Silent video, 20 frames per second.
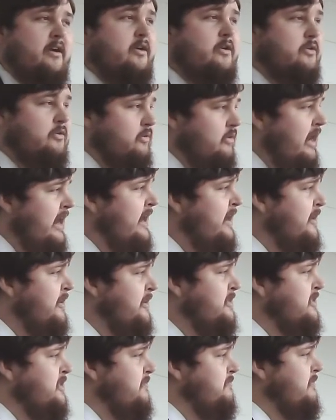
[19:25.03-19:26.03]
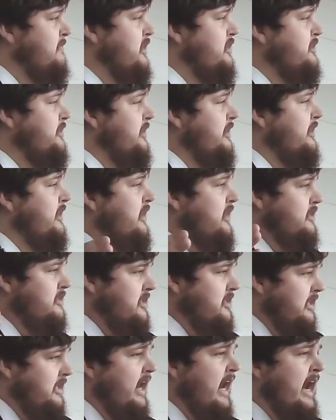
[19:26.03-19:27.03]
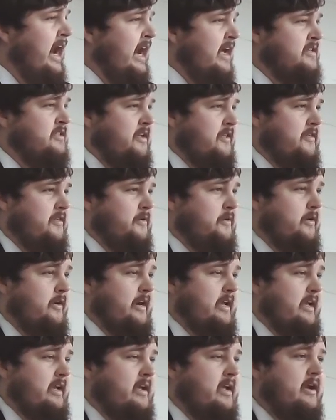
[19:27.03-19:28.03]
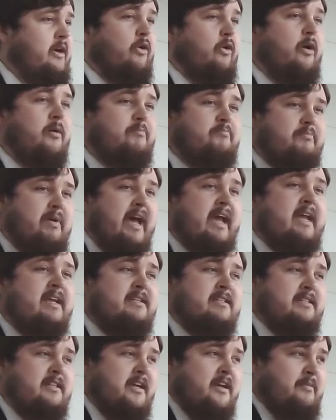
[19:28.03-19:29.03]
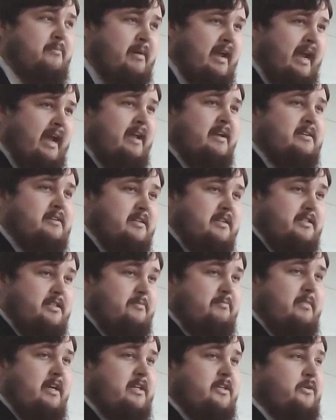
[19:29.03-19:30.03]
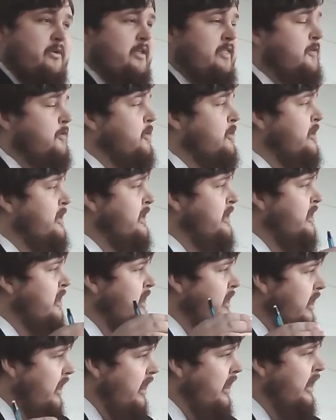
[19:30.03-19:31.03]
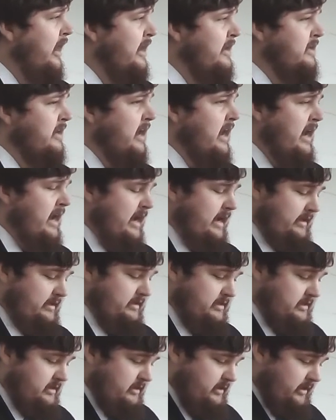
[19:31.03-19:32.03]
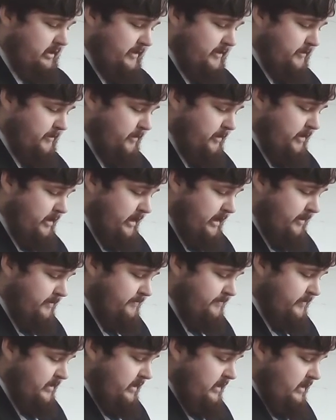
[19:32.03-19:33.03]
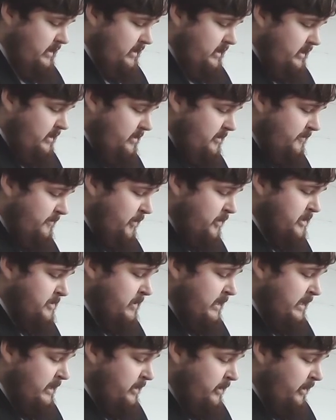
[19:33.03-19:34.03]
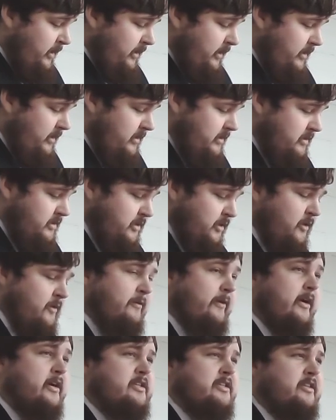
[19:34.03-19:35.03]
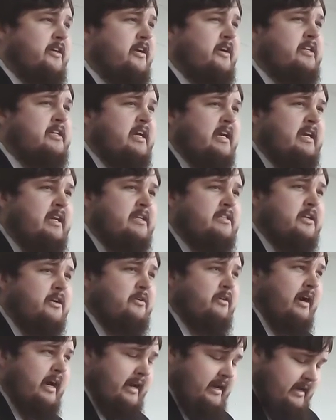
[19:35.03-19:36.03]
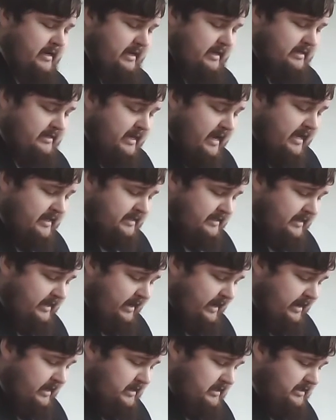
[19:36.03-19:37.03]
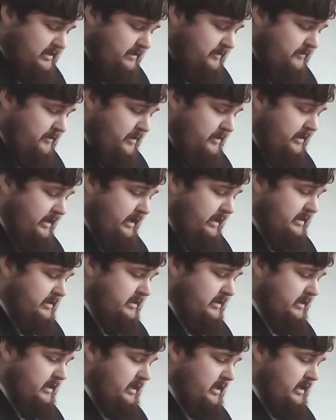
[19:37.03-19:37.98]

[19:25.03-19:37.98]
greater submission to God's authority or base the command to submit to authority on God's authority. 1 Peter 2 verse 13 is a great test case for this